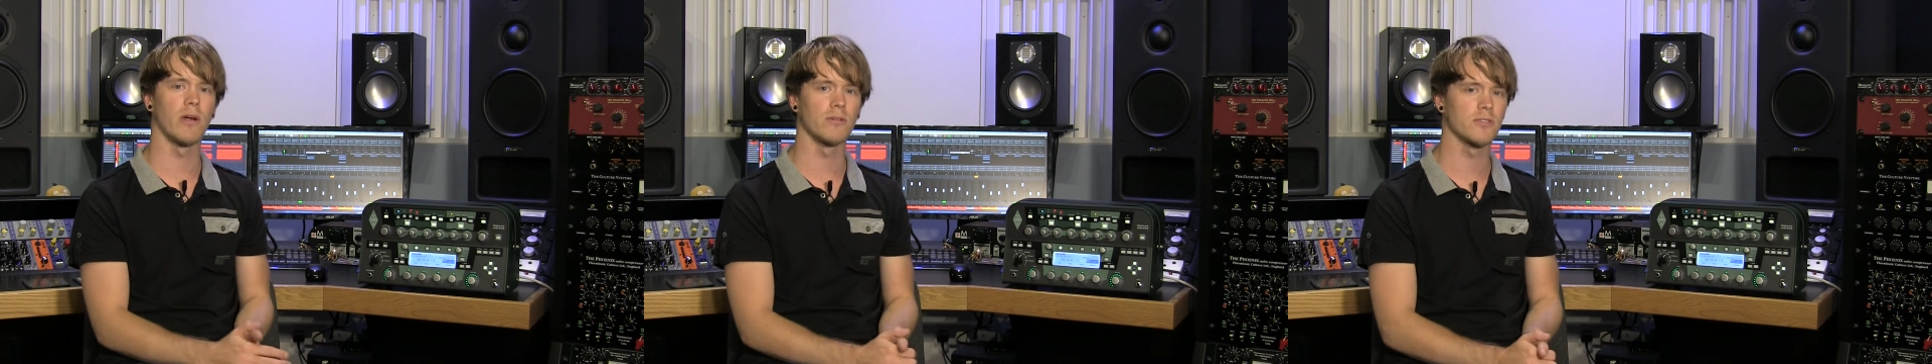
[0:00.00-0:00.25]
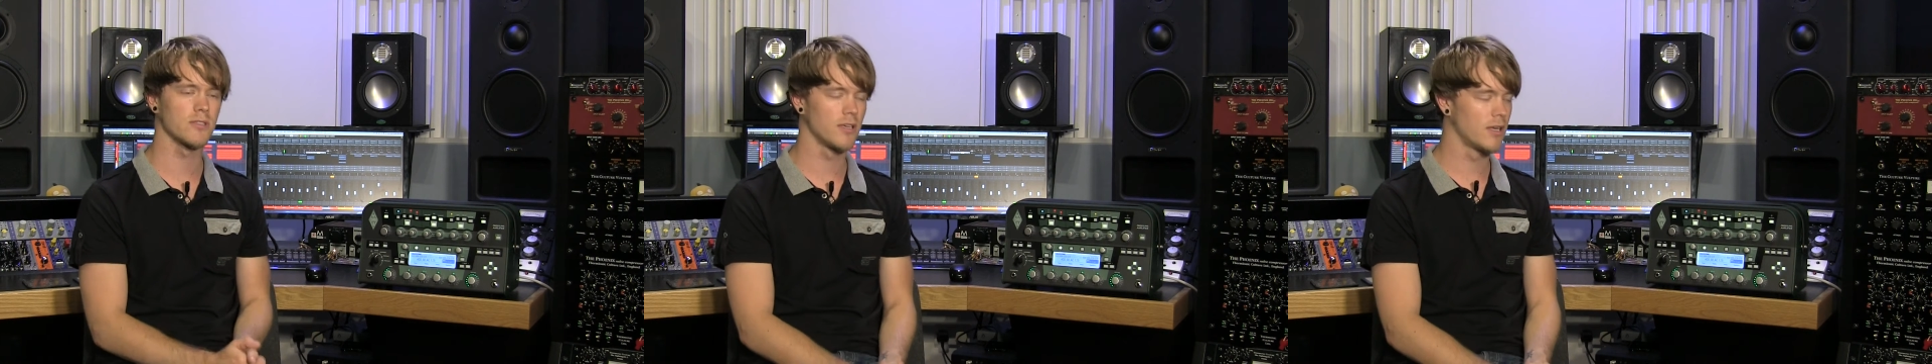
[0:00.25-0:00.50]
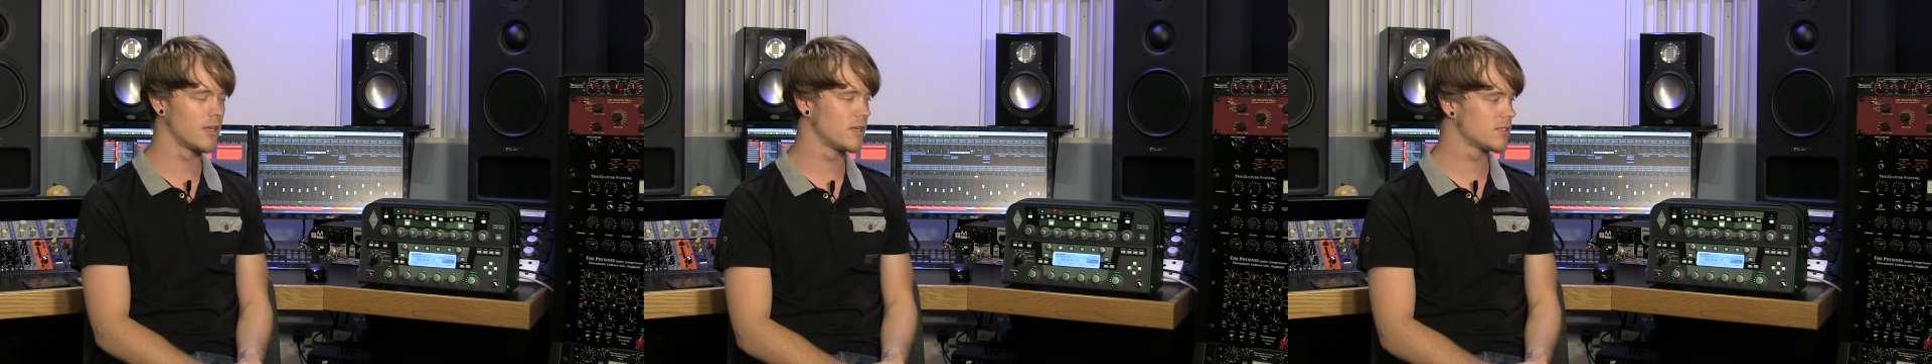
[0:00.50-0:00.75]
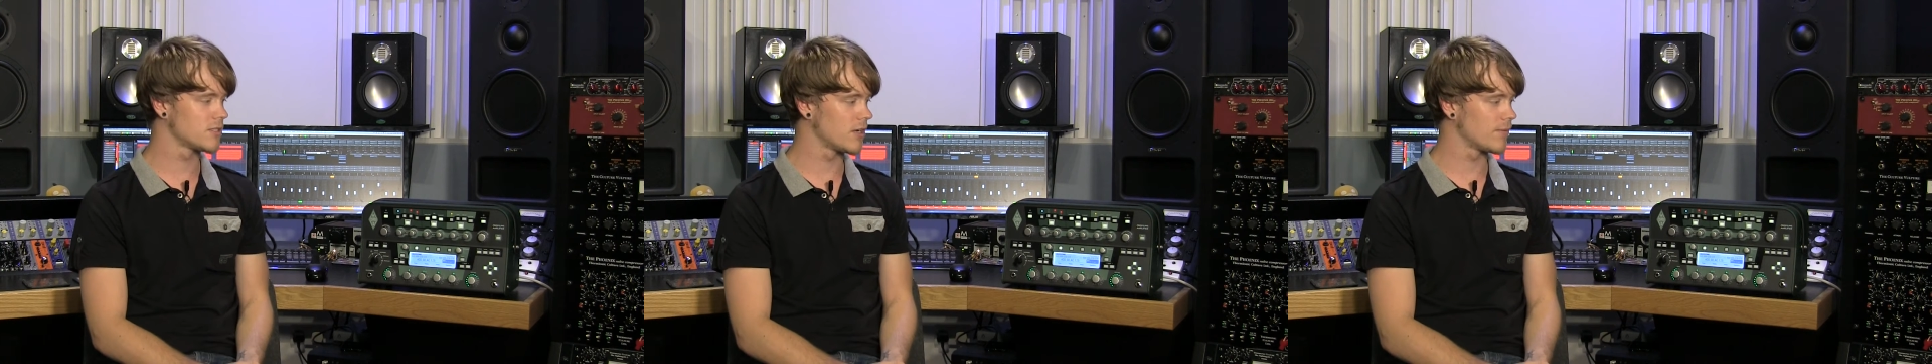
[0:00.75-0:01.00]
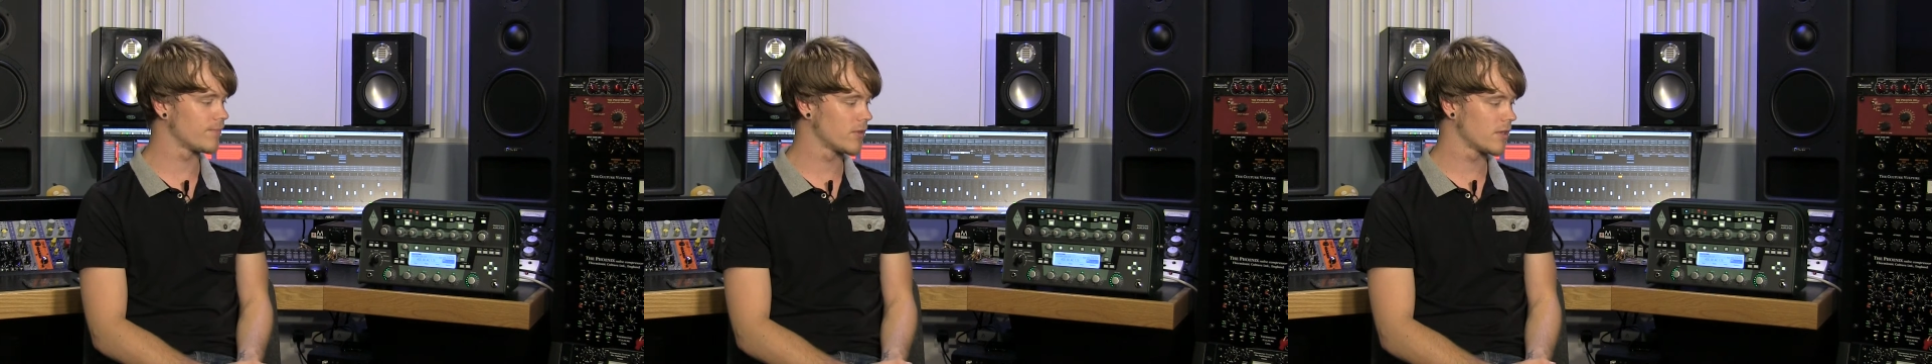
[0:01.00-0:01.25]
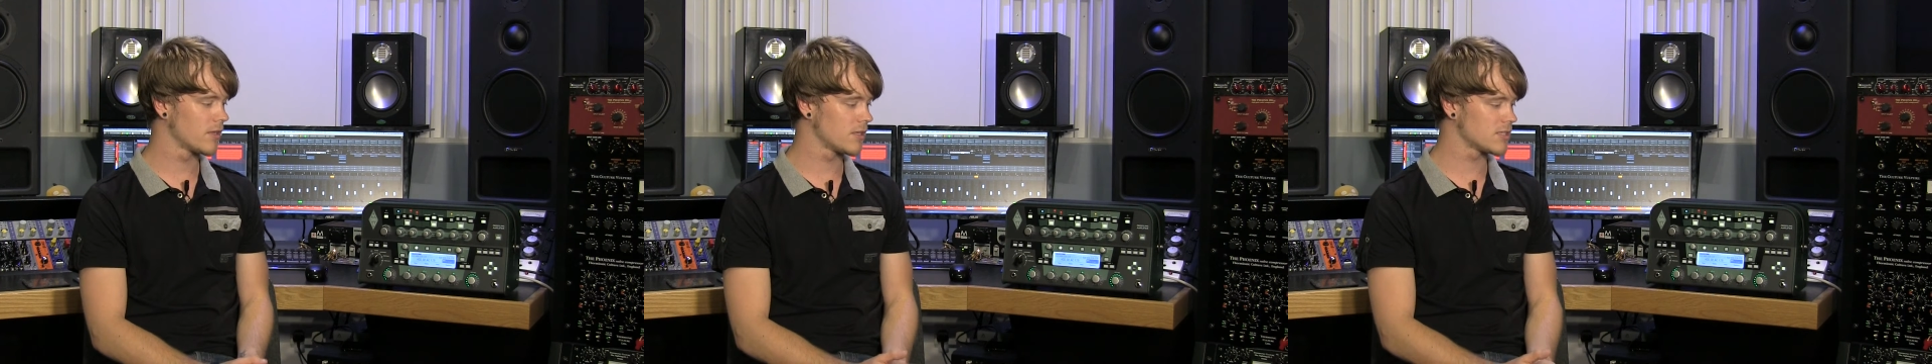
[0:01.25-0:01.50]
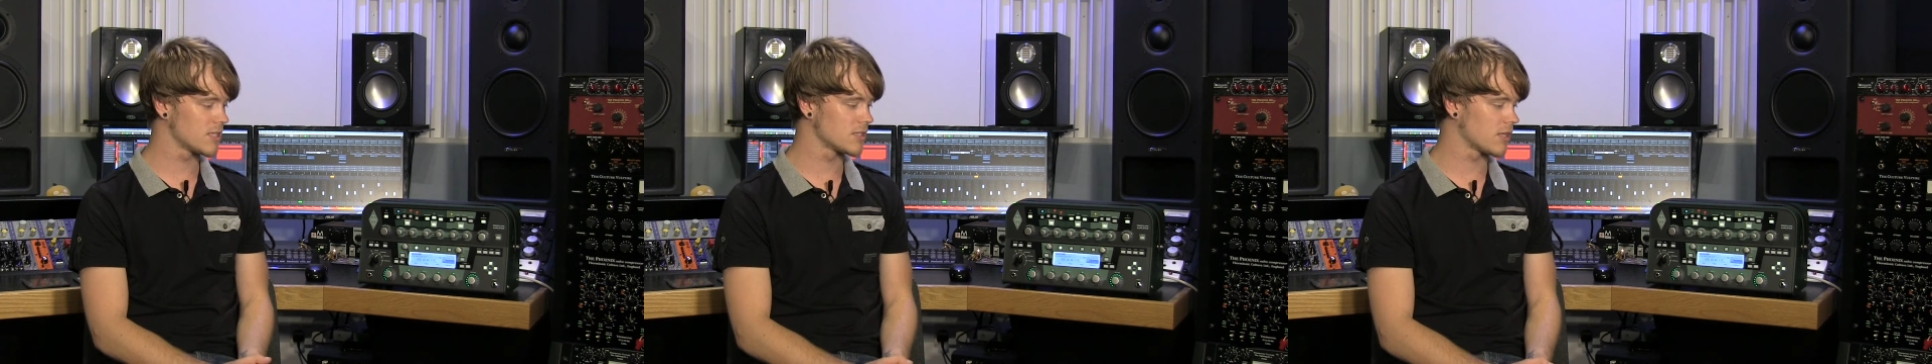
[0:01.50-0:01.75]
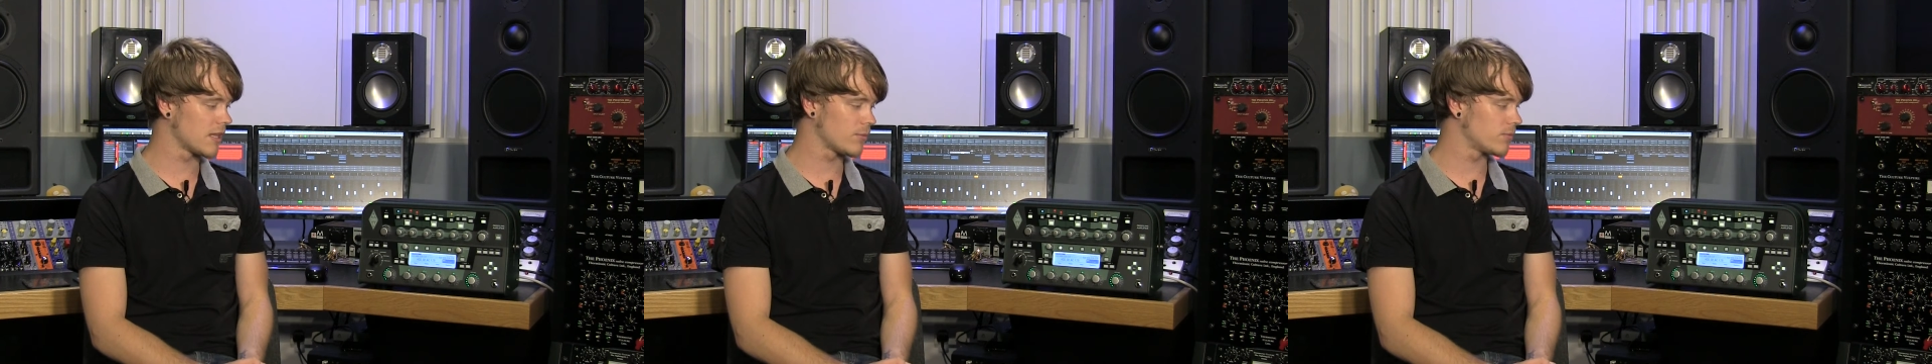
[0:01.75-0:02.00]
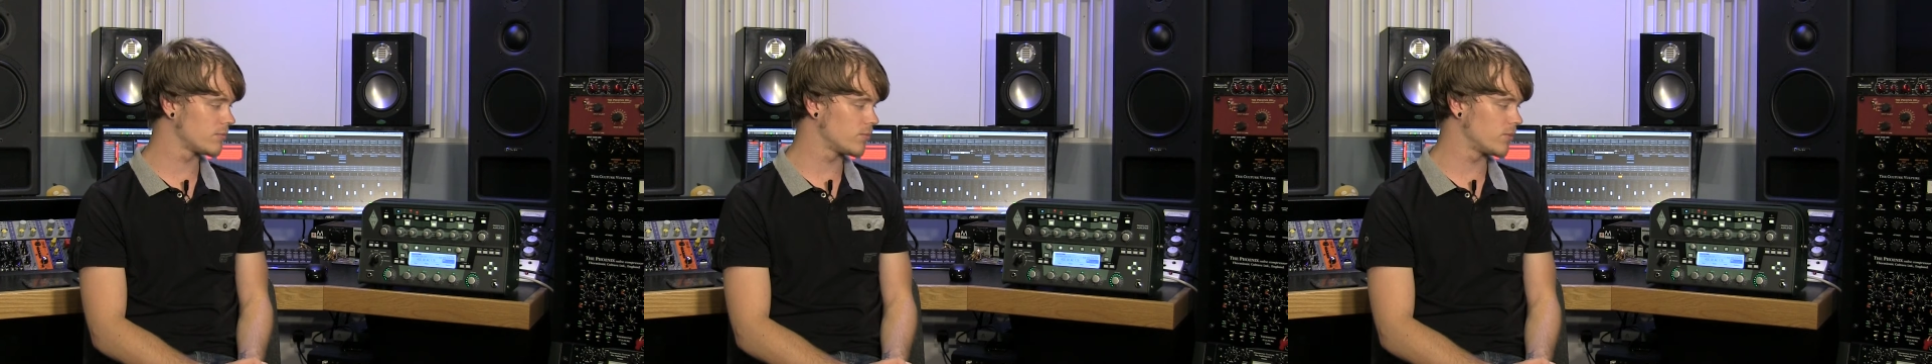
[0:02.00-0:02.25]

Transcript: else. So there's things like that.